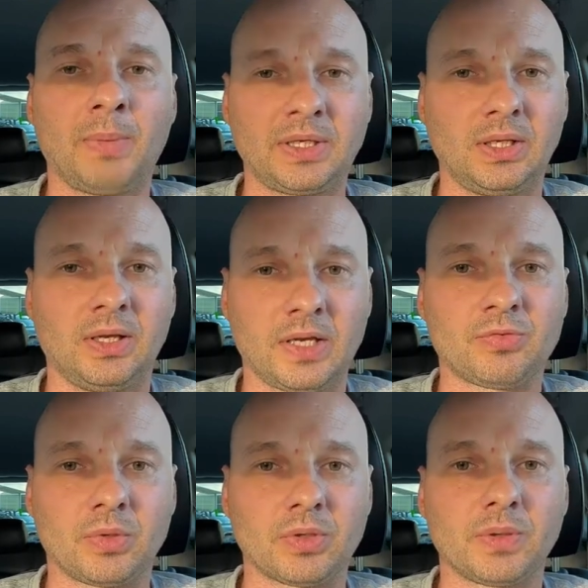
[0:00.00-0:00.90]
main dealer
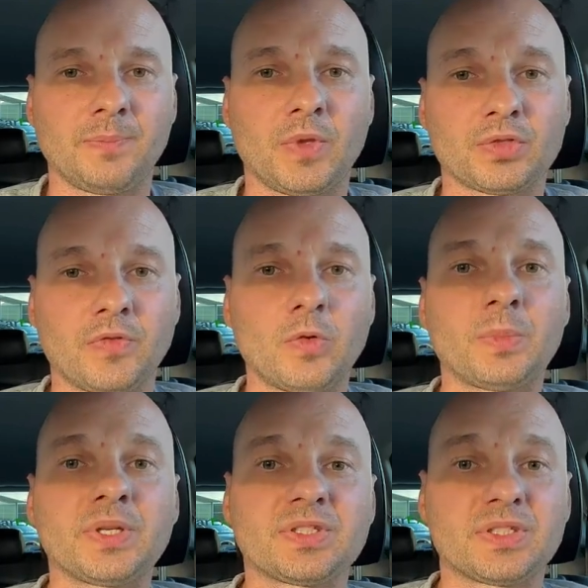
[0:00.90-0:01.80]
network. So if it will
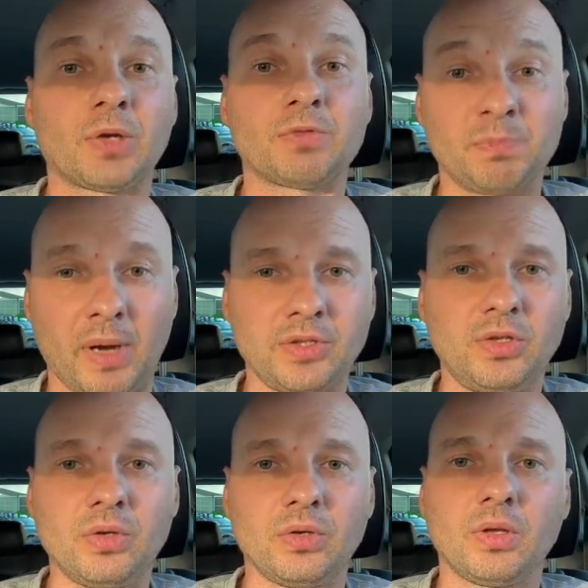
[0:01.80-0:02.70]
be serviced by
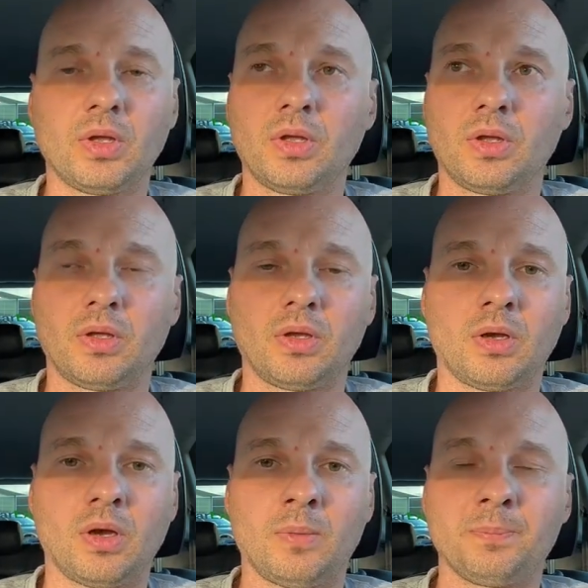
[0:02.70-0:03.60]
you,
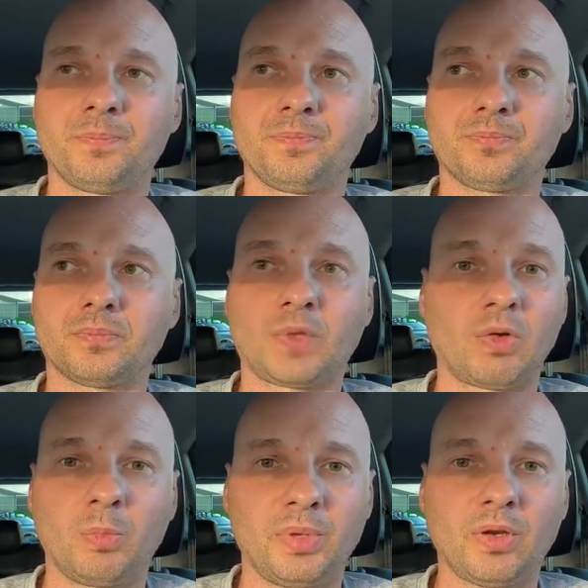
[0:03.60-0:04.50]

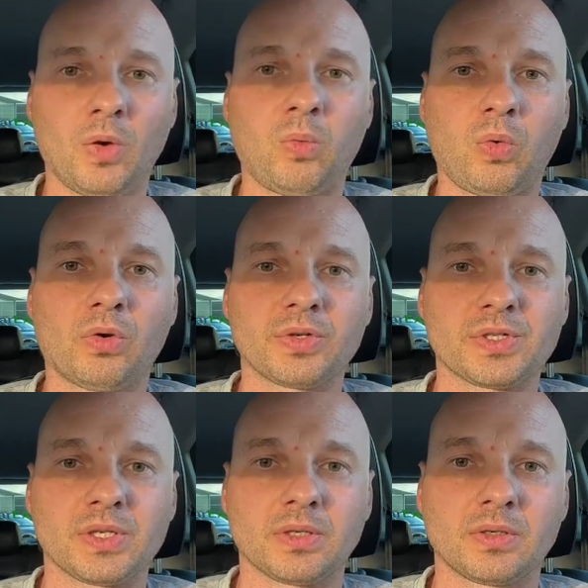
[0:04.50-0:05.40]
there will be no
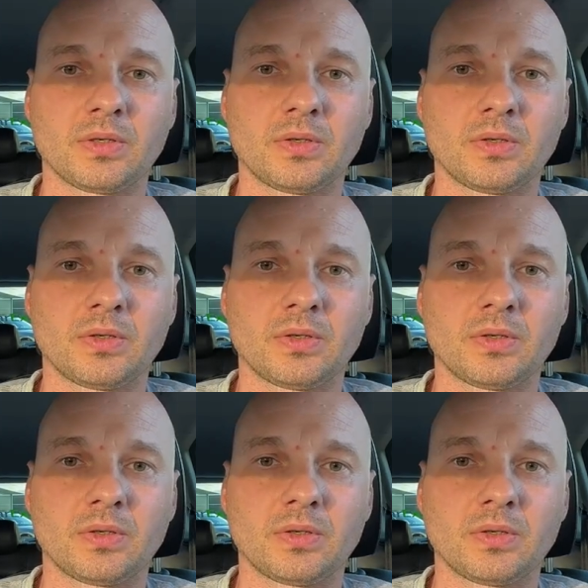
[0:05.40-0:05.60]
warranty,